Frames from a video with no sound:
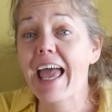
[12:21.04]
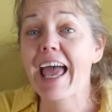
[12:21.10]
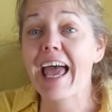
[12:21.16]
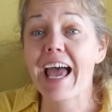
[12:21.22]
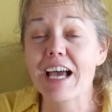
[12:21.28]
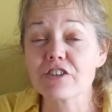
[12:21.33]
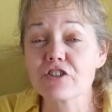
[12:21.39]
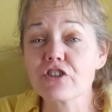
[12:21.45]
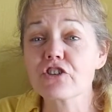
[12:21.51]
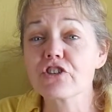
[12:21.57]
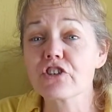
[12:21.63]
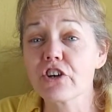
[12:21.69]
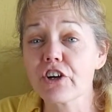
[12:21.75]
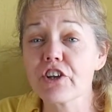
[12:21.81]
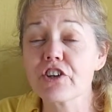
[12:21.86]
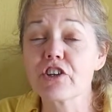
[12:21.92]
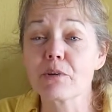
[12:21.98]
As you're
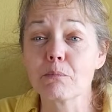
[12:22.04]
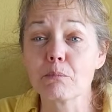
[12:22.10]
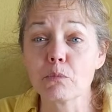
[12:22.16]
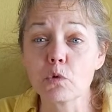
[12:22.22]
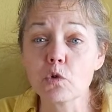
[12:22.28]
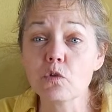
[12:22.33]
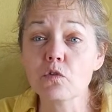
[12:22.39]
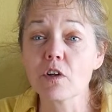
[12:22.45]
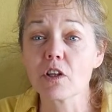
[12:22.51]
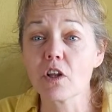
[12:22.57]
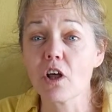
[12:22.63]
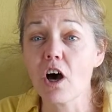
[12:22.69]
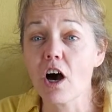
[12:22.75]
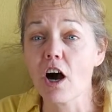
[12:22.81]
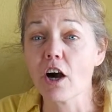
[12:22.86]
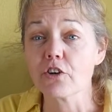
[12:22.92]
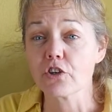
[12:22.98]
starting to move
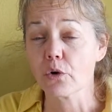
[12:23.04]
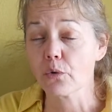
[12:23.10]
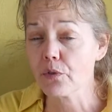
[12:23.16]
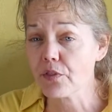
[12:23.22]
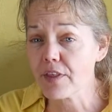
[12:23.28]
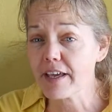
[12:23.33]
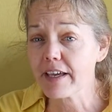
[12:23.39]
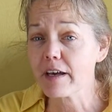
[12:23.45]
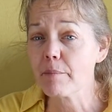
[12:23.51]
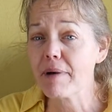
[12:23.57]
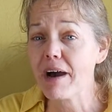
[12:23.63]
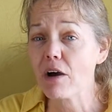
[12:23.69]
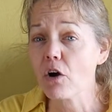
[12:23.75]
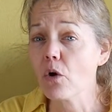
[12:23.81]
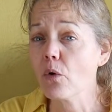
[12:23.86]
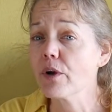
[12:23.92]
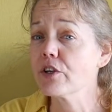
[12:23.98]
along, don't think
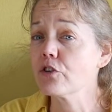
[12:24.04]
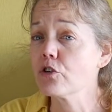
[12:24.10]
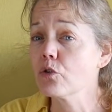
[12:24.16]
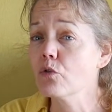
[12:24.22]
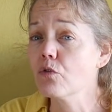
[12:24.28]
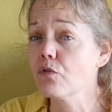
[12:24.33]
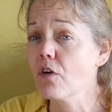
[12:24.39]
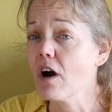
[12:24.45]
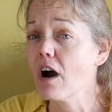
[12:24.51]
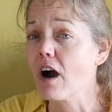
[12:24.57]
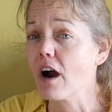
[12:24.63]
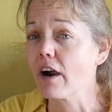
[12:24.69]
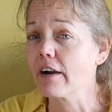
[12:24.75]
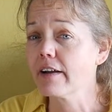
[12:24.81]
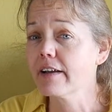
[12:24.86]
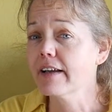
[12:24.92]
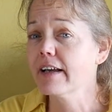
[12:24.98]
about going too
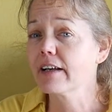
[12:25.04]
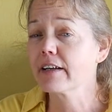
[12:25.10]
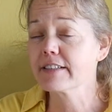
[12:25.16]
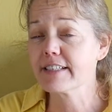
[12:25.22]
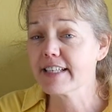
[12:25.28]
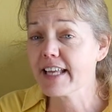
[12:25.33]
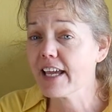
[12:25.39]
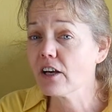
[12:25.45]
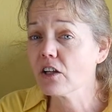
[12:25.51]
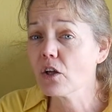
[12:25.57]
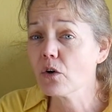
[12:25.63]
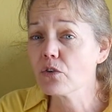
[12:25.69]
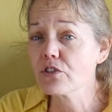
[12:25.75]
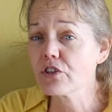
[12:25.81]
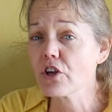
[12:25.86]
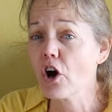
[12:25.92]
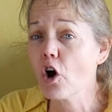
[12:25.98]
far. Stay
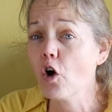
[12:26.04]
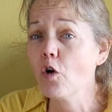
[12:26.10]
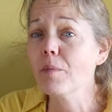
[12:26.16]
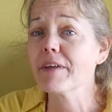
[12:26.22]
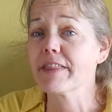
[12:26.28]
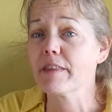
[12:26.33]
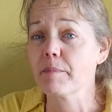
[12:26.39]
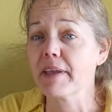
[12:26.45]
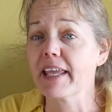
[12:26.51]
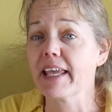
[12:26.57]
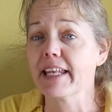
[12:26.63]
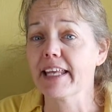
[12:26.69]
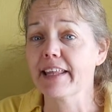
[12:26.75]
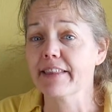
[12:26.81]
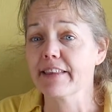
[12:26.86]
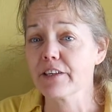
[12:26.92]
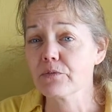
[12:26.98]
close to home at the
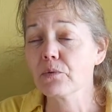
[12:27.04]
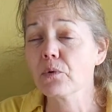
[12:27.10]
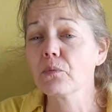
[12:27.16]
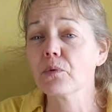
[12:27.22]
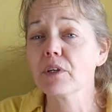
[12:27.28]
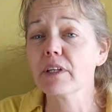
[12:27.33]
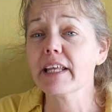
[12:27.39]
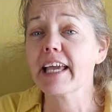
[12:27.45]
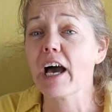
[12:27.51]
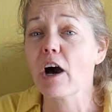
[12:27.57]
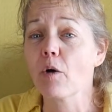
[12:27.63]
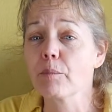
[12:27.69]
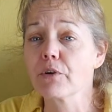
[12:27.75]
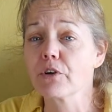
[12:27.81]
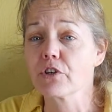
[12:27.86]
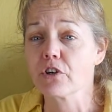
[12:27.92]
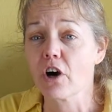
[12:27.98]
beginning. This will really
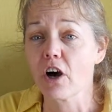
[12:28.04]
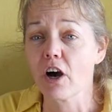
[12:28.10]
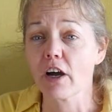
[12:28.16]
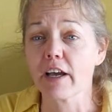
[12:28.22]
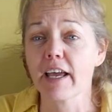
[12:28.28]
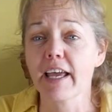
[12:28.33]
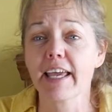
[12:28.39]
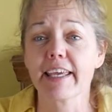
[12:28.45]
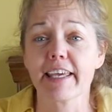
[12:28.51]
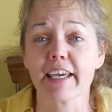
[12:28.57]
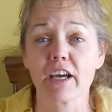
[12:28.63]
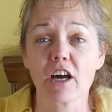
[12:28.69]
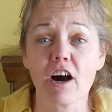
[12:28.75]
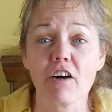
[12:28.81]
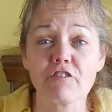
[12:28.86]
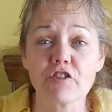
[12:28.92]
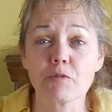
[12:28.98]
help your dog get
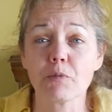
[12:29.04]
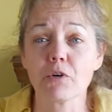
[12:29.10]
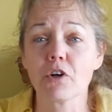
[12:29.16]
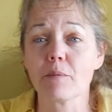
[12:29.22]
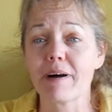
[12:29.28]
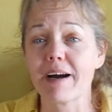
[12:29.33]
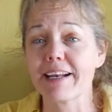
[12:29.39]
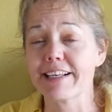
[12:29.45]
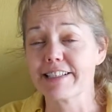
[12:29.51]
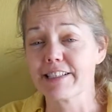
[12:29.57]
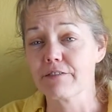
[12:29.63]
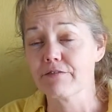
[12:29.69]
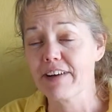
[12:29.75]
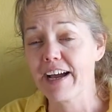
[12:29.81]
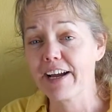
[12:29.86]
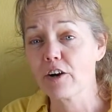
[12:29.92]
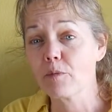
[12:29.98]
comfortable about his
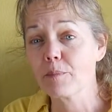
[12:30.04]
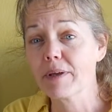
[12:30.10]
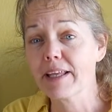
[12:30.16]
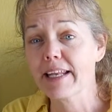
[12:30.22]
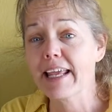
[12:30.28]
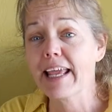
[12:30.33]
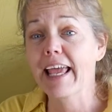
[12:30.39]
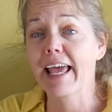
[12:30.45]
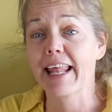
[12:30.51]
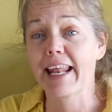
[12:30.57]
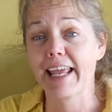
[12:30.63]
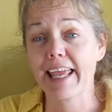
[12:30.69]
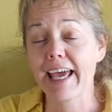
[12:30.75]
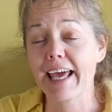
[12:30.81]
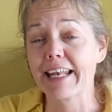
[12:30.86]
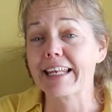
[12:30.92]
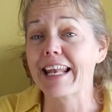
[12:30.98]
environment, and
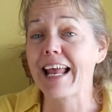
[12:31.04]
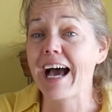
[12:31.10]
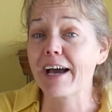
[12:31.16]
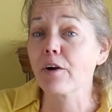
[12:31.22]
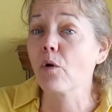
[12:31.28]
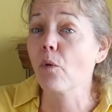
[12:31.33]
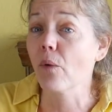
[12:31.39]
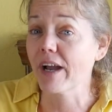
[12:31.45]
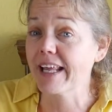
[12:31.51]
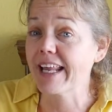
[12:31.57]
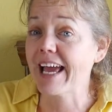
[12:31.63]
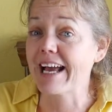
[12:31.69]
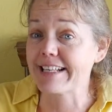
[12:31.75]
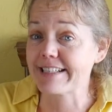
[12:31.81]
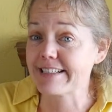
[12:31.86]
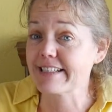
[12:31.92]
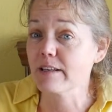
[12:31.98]
again, not quite
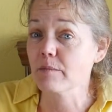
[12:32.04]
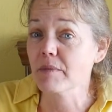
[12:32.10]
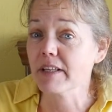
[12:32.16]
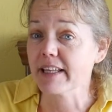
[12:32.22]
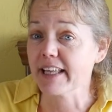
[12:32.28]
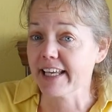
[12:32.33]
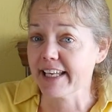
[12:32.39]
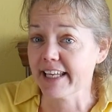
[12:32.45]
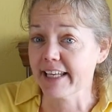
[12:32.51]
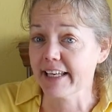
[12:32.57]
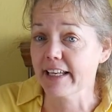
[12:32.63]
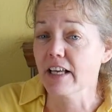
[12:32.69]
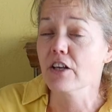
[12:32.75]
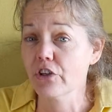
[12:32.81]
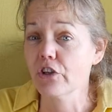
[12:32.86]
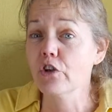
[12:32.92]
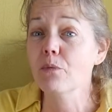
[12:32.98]
as stimulating.
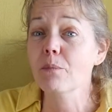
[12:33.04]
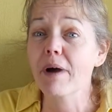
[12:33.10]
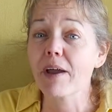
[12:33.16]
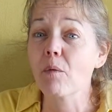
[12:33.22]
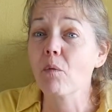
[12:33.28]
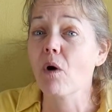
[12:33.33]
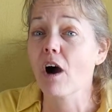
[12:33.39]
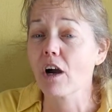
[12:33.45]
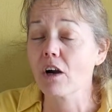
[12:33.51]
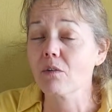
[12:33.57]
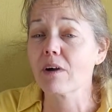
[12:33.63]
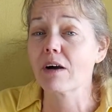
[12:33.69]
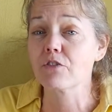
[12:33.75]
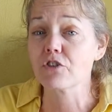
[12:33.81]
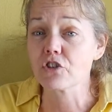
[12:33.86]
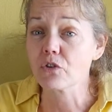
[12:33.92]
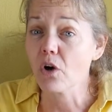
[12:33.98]
You might walk
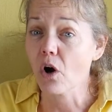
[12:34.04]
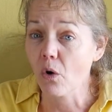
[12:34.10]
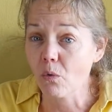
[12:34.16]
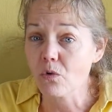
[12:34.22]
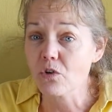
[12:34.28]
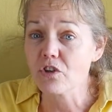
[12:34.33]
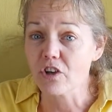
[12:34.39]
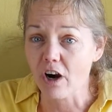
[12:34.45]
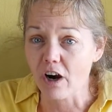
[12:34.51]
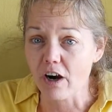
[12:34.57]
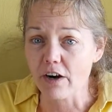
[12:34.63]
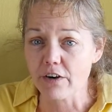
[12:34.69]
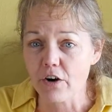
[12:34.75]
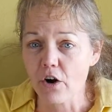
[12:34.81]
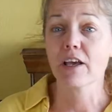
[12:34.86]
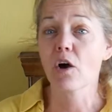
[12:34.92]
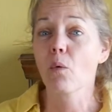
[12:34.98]
around your own
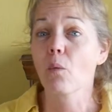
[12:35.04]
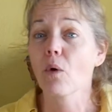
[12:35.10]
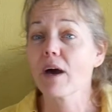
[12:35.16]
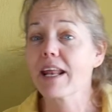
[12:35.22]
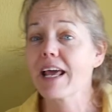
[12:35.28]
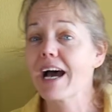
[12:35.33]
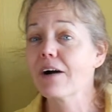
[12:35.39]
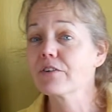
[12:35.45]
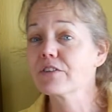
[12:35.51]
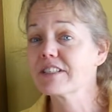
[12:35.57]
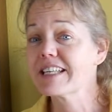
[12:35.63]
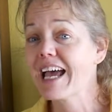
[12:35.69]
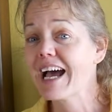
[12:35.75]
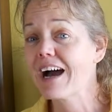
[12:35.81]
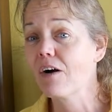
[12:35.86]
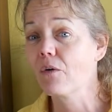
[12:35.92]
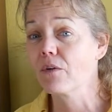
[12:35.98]
yard. One house
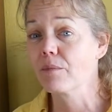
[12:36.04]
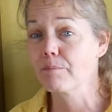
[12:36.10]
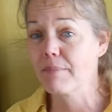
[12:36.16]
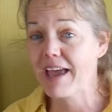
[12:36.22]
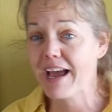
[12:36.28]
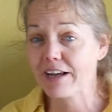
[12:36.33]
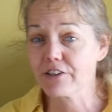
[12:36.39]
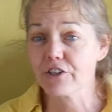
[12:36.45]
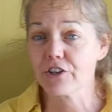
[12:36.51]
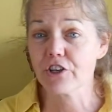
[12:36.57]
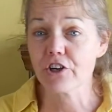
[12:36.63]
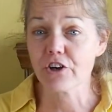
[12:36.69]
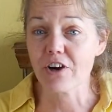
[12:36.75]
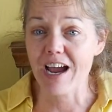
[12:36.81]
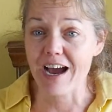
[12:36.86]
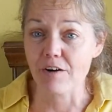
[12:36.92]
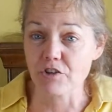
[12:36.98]
down, back to
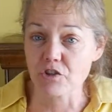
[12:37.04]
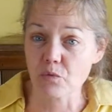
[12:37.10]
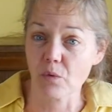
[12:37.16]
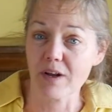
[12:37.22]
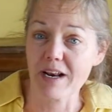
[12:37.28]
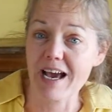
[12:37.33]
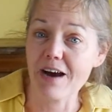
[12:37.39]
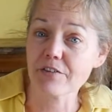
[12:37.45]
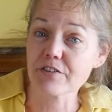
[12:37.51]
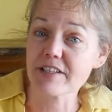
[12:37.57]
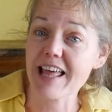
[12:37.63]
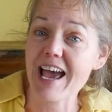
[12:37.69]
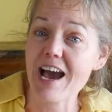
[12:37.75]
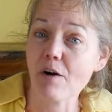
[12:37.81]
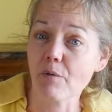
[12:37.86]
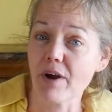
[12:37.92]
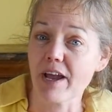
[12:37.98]
your house. One house
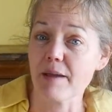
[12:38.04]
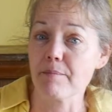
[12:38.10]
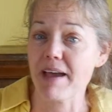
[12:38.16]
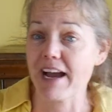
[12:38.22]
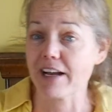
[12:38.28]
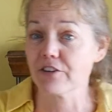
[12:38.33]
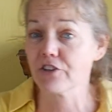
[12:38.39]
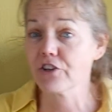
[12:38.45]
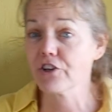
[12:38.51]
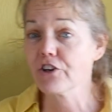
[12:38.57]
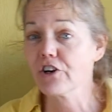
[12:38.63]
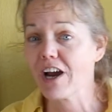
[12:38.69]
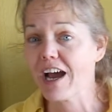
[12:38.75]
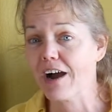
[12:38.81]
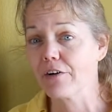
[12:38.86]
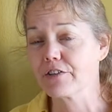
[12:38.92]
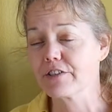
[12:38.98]
that way, back to your
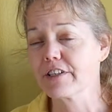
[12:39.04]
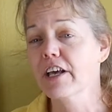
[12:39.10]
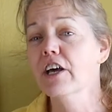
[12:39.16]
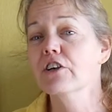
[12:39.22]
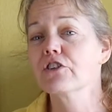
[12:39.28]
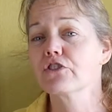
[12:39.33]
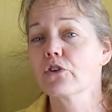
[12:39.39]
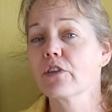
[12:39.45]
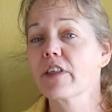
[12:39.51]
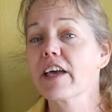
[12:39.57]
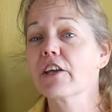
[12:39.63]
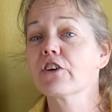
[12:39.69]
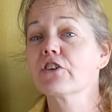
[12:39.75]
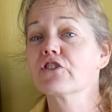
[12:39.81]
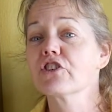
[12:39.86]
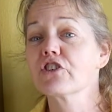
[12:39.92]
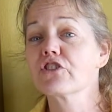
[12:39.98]
house. So that
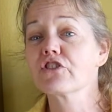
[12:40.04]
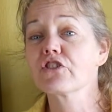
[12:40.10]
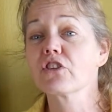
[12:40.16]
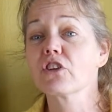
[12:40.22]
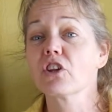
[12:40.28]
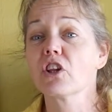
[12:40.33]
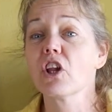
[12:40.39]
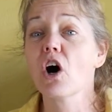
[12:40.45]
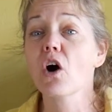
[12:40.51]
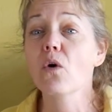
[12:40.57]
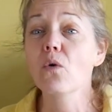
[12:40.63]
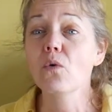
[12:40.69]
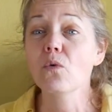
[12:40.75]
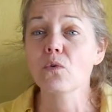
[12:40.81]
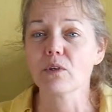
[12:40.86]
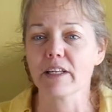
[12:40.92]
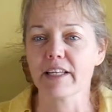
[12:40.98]
you're just
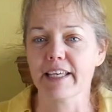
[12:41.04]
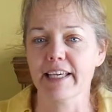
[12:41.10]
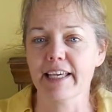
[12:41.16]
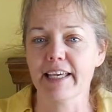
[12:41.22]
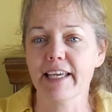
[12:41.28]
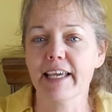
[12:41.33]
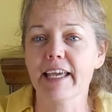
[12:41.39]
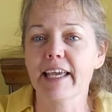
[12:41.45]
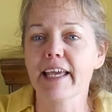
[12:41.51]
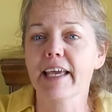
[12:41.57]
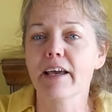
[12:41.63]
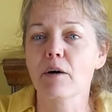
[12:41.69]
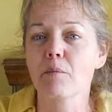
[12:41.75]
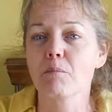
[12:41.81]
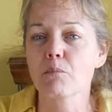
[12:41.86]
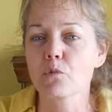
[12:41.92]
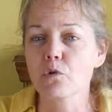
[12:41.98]
slowly
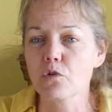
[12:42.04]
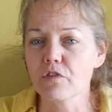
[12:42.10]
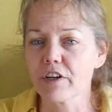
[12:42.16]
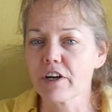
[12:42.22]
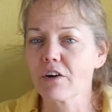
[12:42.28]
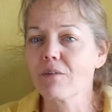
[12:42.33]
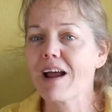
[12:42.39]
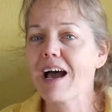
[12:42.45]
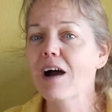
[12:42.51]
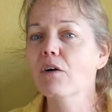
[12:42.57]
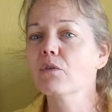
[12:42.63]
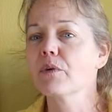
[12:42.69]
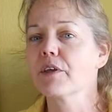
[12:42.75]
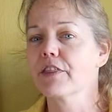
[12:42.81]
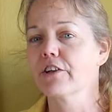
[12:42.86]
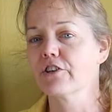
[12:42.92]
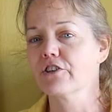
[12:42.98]
moving around
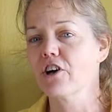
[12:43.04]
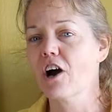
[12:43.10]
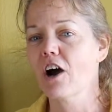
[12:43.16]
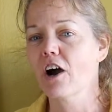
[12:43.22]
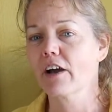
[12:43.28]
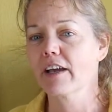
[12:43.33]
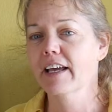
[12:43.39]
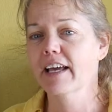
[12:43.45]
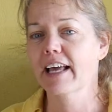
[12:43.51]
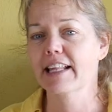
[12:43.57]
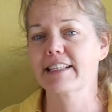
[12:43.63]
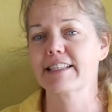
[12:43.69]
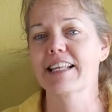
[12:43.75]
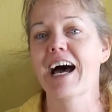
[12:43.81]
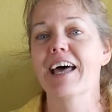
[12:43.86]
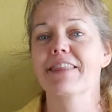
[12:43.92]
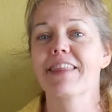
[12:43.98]
with your dog. It's
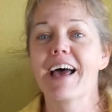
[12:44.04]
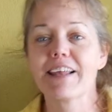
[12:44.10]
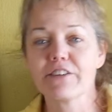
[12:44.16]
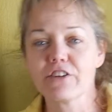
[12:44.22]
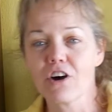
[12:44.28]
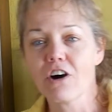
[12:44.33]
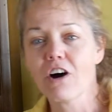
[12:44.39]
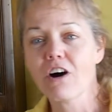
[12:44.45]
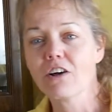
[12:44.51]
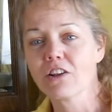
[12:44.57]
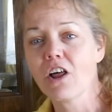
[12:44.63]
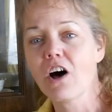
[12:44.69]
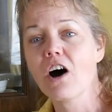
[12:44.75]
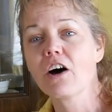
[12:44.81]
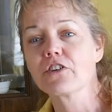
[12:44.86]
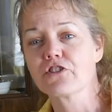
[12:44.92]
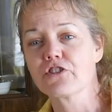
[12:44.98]
not that
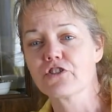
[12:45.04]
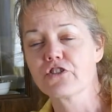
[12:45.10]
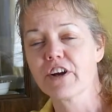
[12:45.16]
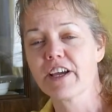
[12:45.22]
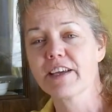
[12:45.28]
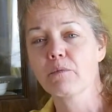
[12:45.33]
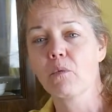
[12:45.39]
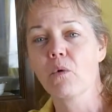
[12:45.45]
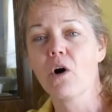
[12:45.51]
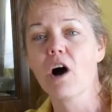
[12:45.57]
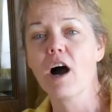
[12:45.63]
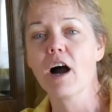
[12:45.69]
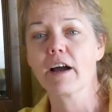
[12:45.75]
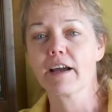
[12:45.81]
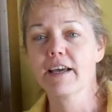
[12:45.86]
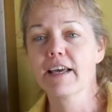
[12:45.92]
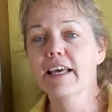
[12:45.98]
long straight
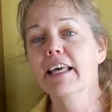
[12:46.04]
walk.